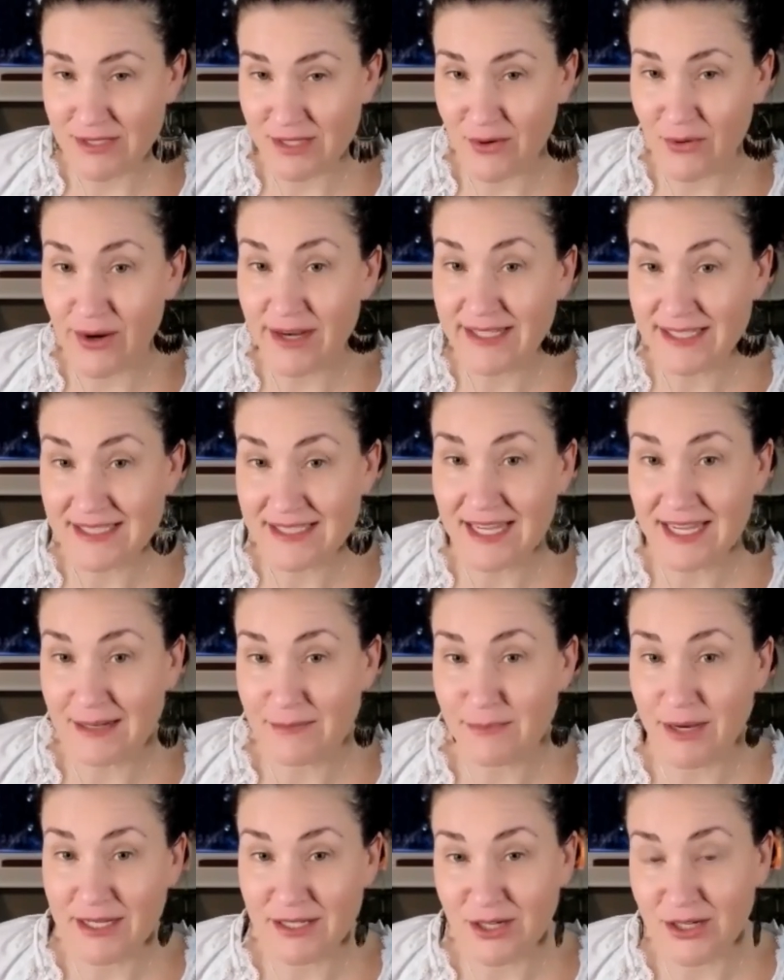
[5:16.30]
going to
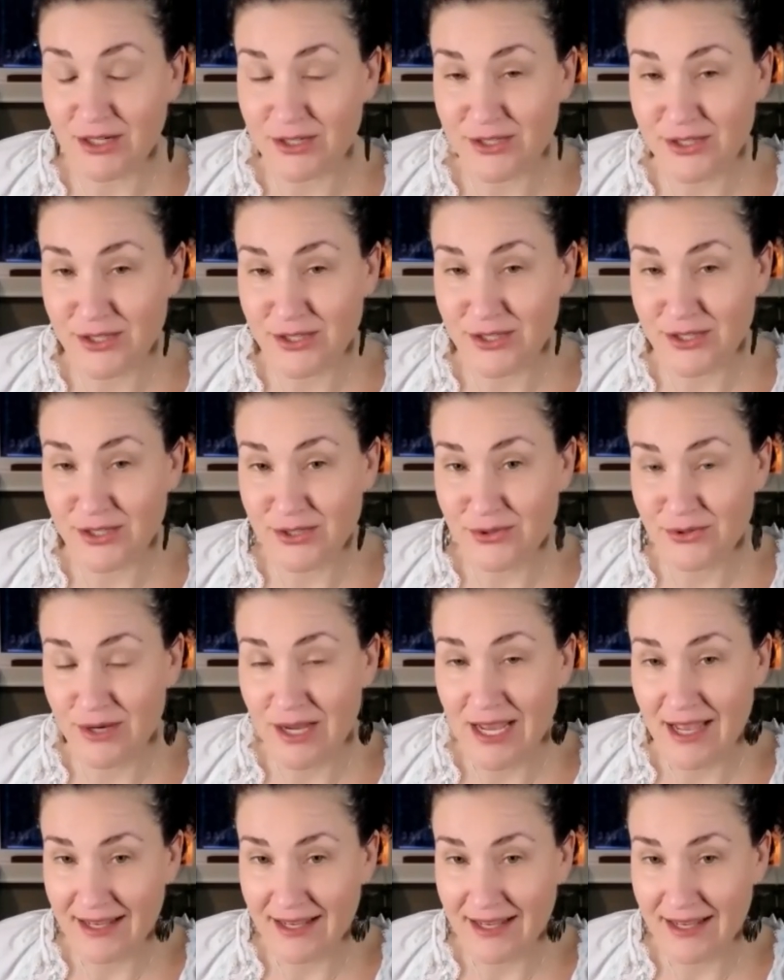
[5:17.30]
take my daughter
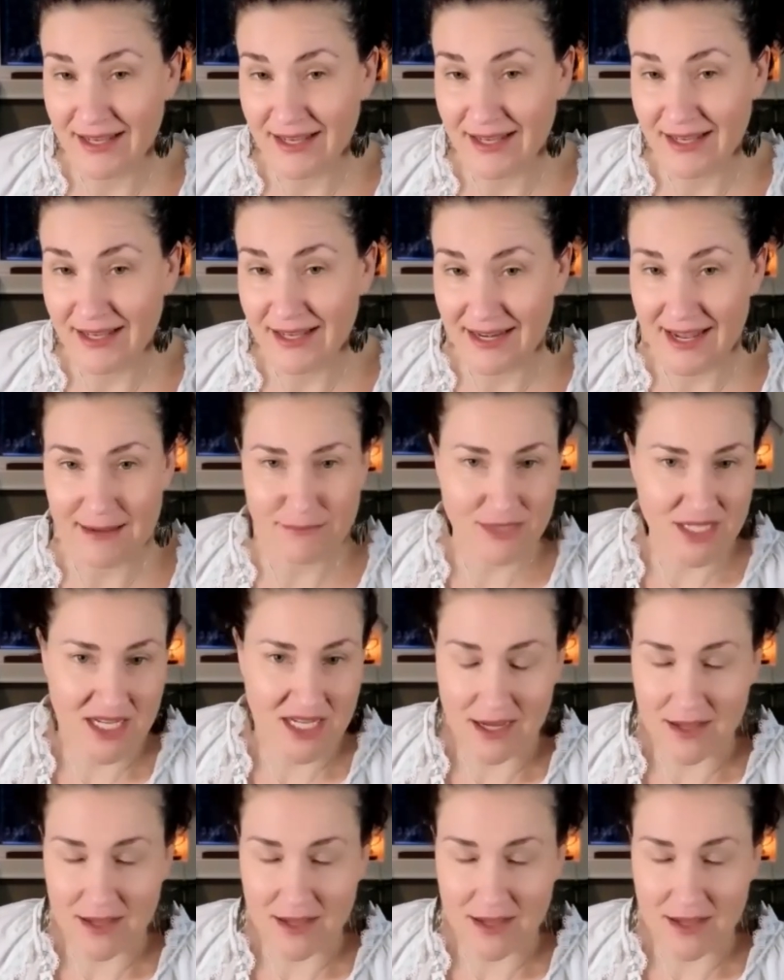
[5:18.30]
to an MD.